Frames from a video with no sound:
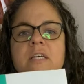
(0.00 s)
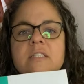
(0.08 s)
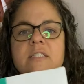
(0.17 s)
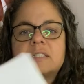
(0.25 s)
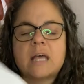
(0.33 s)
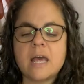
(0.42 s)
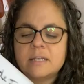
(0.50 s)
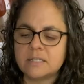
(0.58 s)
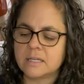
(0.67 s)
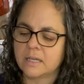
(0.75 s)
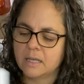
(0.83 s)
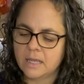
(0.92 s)
this
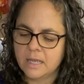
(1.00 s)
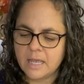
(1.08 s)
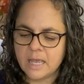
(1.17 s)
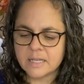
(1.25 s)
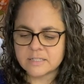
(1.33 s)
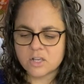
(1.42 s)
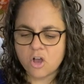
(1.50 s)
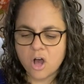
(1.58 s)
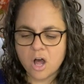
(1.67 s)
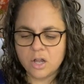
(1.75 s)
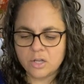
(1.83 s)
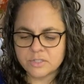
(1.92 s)
set. It's
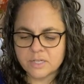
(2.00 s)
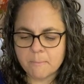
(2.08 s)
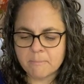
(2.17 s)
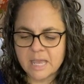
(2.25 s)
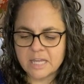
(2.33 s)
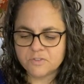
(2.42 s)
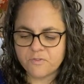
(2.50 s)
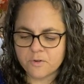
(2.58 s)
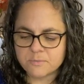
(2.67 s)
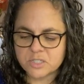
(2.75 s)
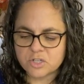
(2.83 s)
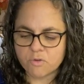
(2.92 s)
called Made
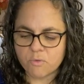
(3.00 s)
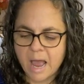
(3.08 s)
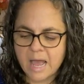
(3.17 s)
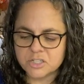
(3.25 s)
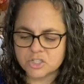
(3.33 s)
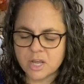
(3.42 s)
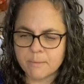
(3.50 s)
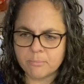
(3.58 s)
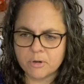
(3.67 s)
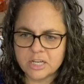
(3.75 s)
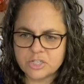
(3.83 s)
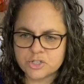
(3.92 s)
from Scratch. I'm
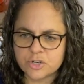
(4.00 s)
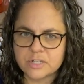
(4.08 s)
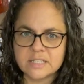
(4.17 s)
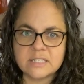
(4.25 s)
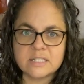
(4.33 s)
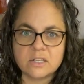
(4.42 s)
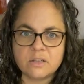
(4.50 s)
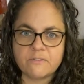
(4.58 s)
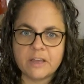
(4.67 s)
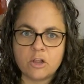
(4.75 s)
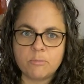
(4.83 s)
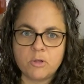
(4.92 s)
pretty sure it's still
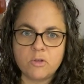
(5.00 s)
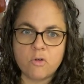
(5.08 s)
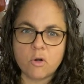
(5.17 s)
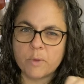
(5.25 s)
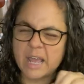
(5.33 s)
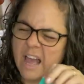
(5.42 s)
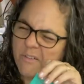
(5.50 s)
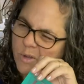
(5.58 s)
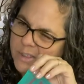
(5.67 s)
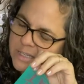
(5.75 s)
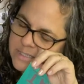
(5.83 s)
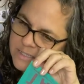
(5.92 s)
available, or we have
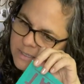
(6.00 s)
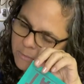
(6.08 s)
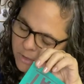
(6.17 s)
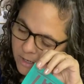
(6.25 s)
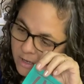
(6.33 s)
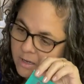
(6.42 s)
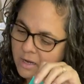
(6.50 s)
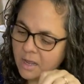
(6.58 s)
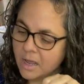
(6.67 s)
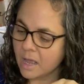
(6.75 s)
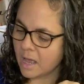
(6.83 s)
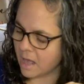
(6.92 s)
one that's similar.
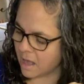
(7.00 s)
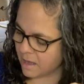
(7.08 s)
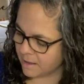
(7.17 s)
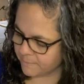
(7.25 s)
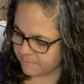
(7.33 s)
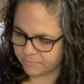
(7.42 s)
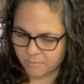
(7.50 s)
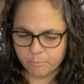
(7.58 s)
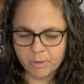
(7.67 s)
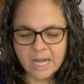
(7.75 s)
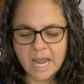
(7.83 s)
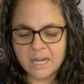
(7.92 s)

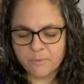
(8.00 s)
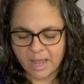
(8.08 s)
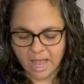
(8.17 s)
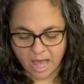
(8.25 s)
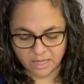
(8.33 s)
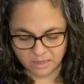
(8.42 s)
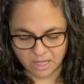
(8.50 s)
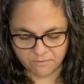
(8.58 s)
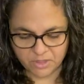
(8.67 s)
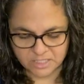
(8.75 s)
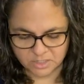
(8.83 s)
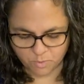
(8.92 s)
But anyway, I love
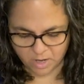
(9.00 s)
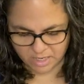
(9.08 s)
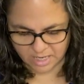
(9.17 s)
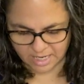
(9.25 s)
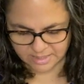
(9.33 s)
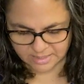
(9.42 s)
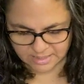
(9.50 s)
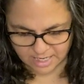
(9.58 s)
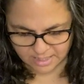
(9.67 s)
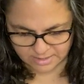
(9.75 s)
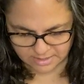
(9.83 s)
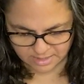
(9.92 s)
this one. It
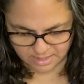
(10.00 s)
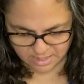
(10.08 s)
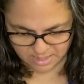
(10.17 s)
says